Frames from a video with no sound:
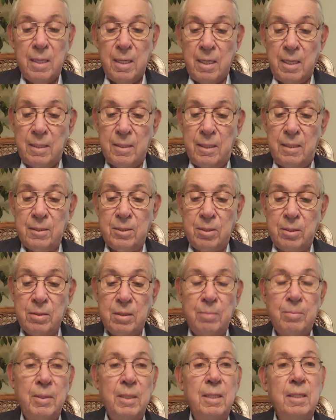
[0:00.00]
I then
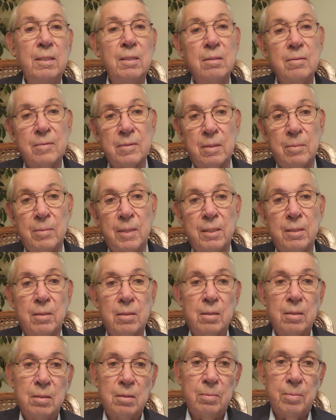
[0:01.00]
turned the meeting over to
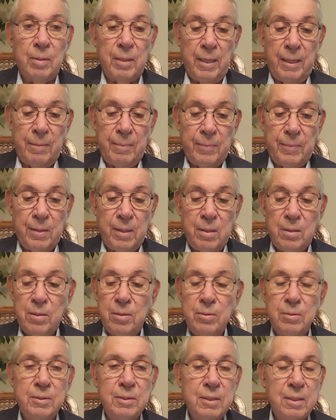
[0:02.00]
Michael Goldblatt,
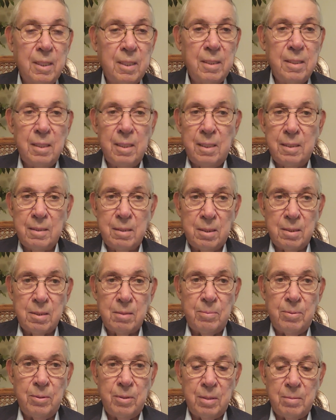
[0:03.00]
who did not
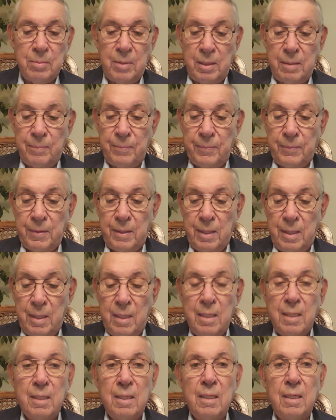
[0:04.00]
disappoint me.
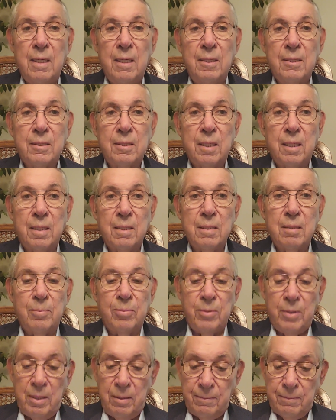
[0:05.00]
He started the
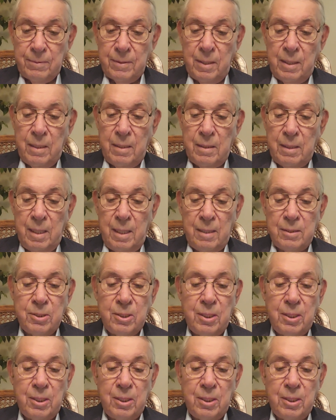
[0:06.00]
brief and had